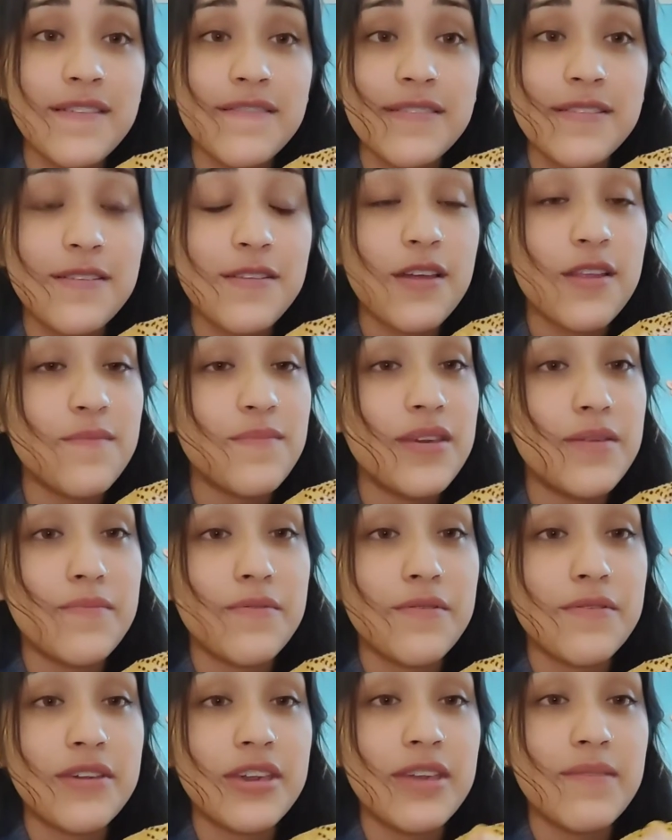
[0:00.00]
I've seen a lot of
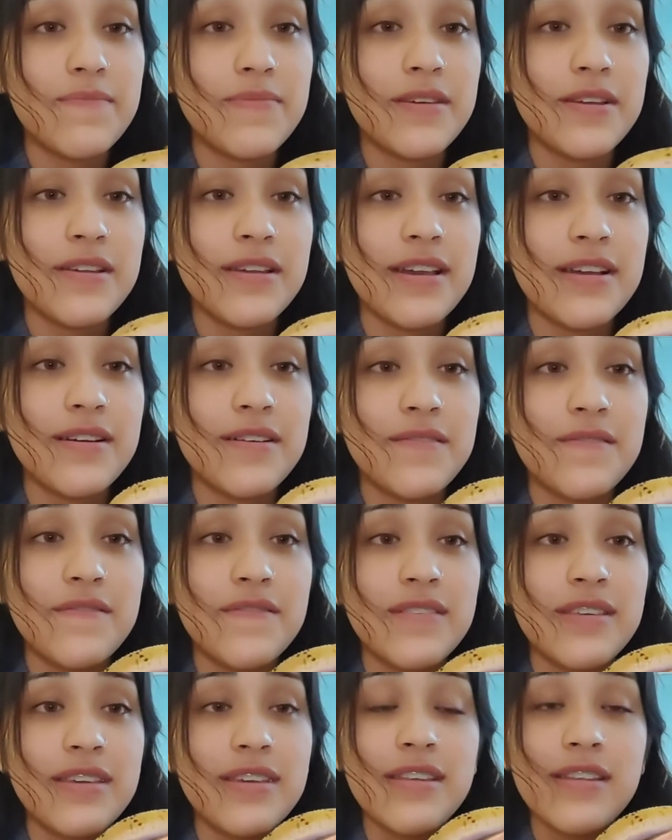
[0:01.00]
people keep their
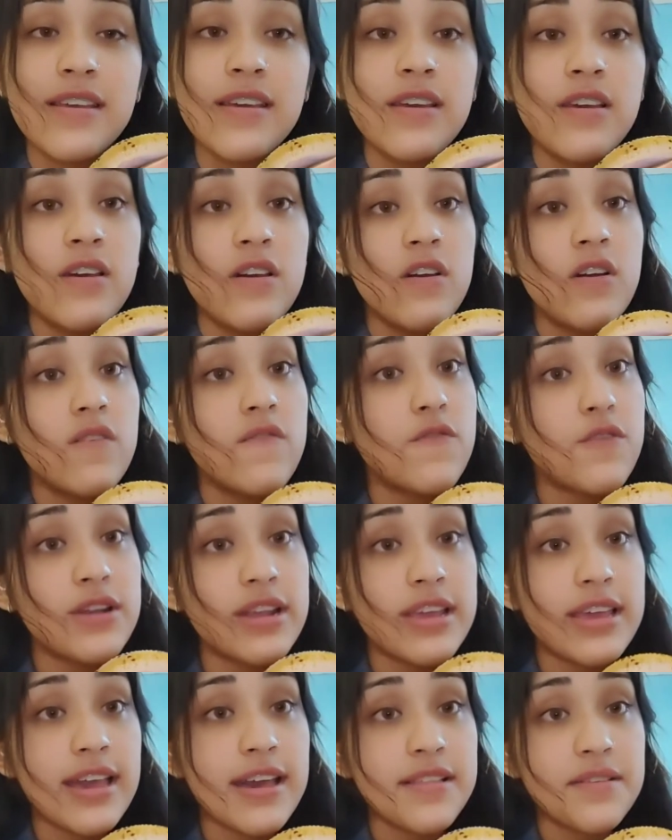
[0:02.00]
geckos in
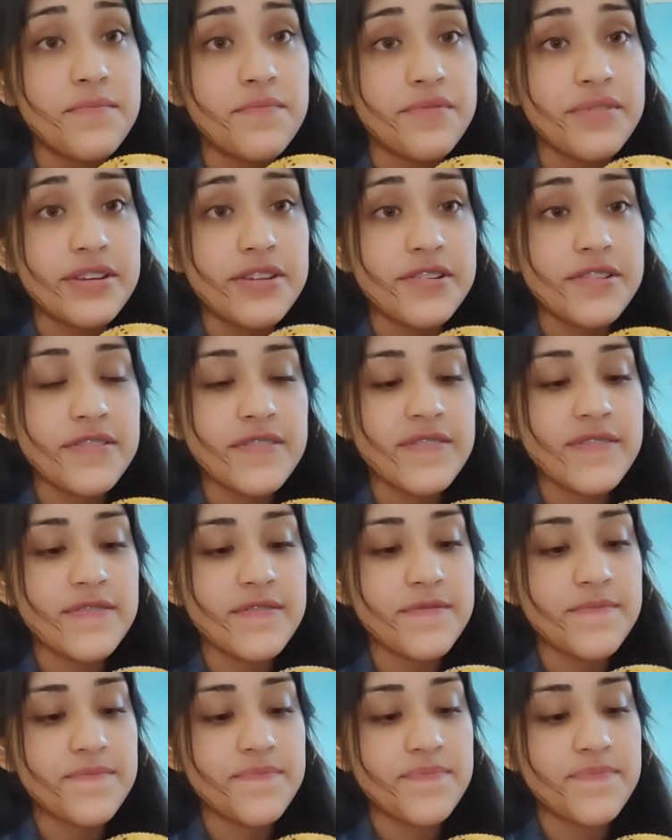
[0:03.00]
40-gallon breeders